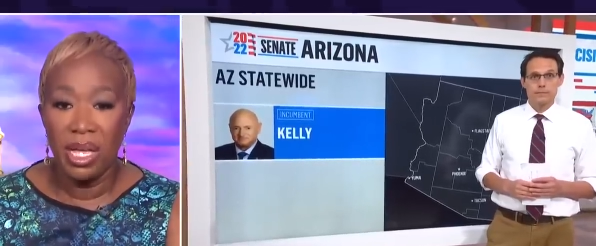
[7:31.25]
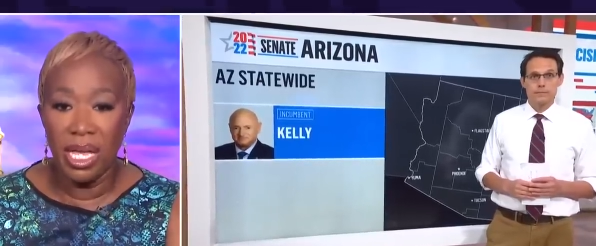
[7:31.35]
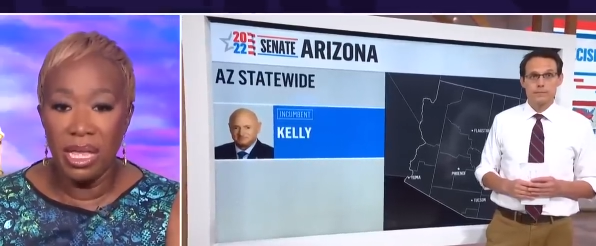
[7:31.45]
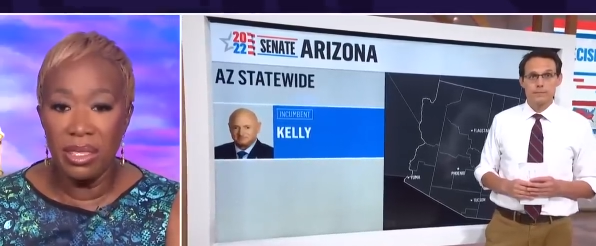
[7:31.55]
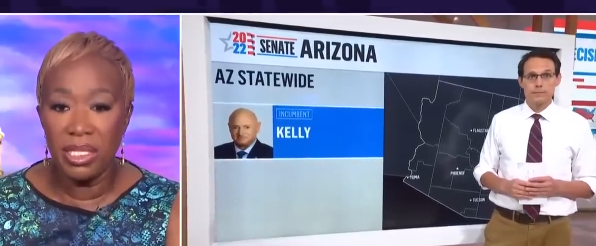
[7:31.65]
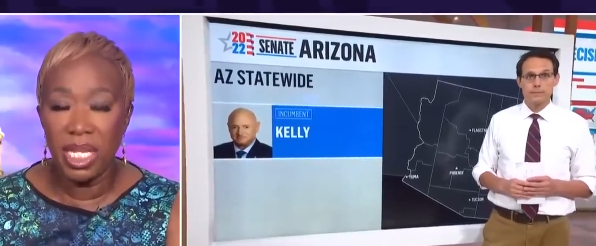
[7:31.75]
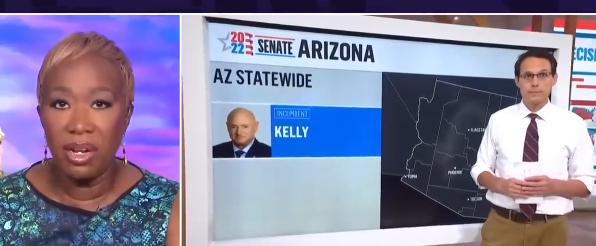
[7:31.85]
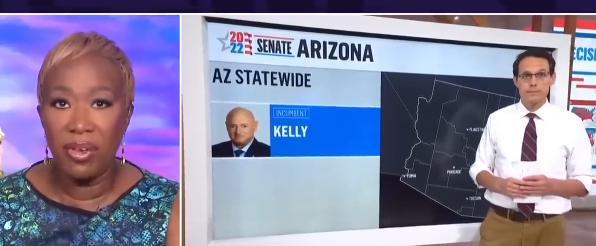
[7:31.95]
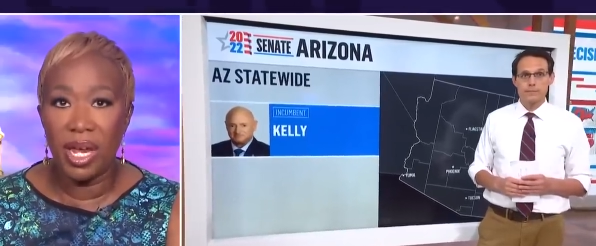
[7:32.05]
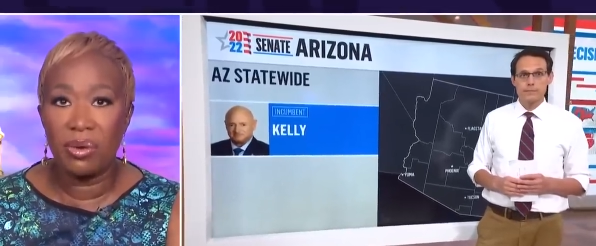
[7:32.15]
Speaker 1: In the
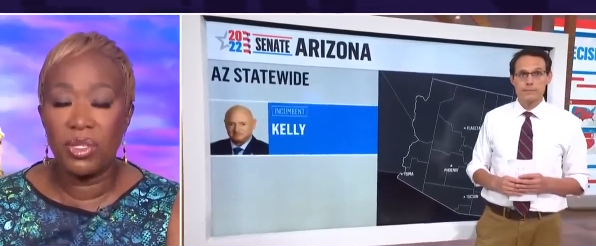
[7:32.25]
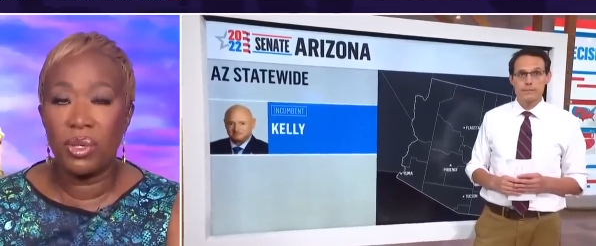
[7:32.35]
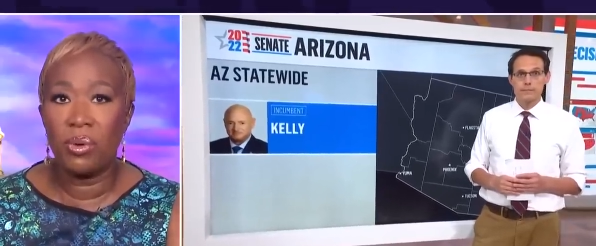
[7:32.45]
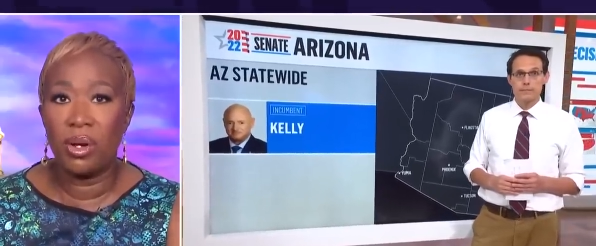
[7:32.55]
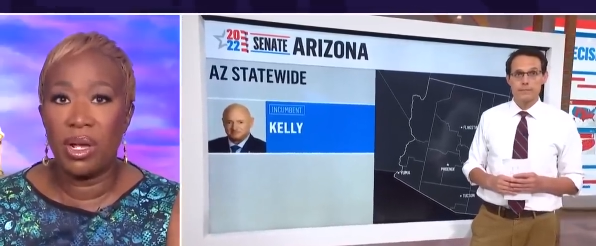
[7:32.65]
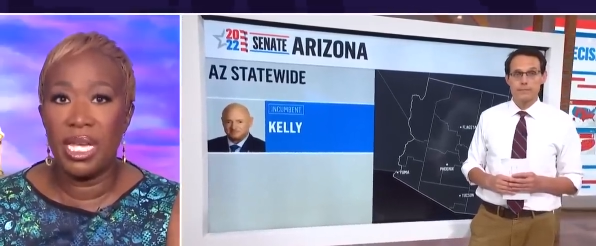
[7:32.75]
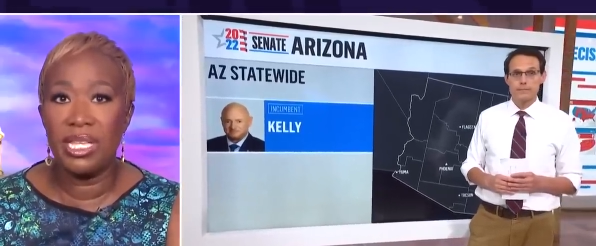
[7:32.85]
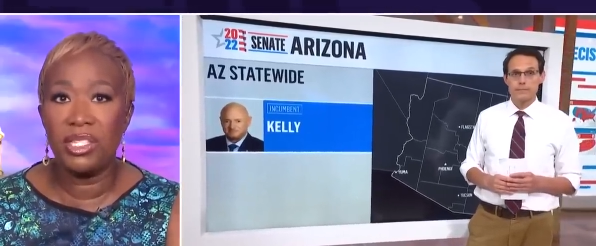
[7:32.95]
state of Arizona, is